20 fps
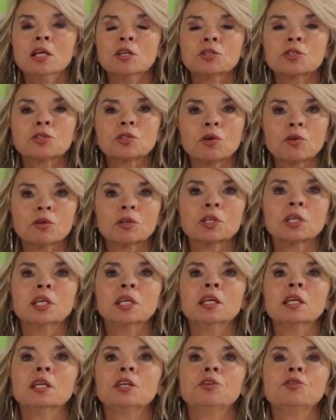
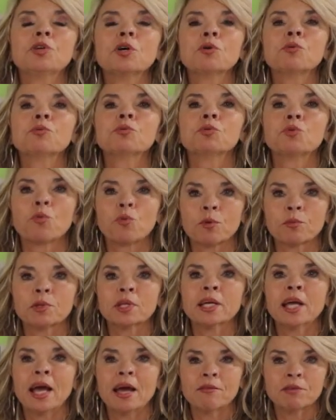Certainly, you don't
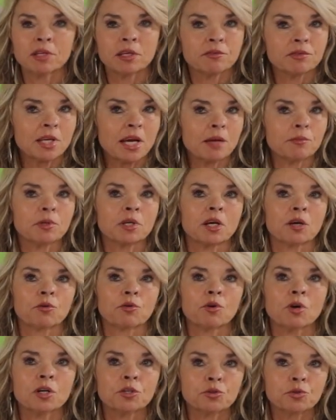normally have enough time to go
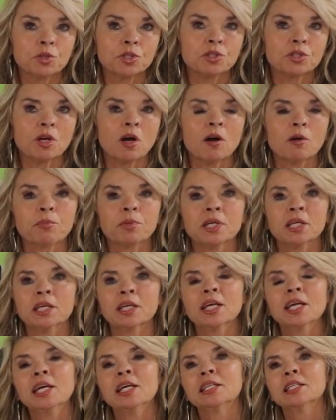grocery
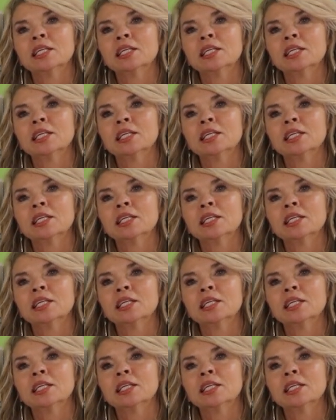shopping,